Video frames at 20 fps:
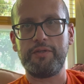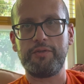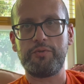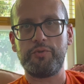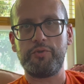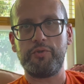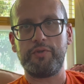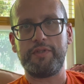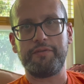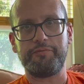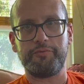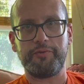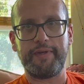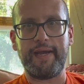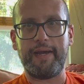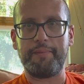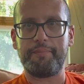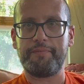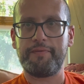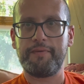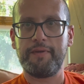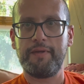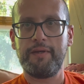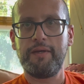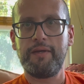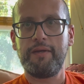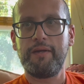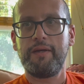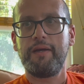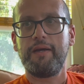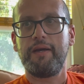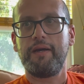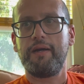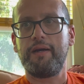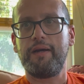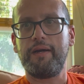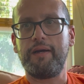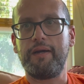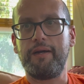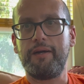to your different apps.
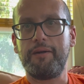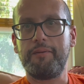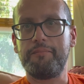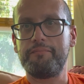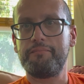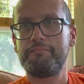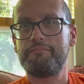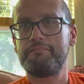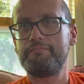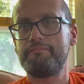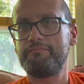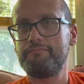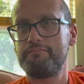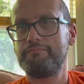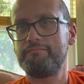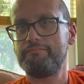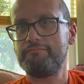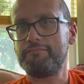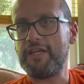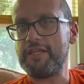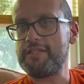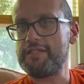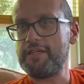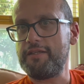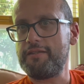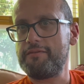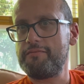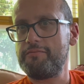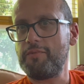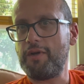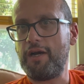That's it.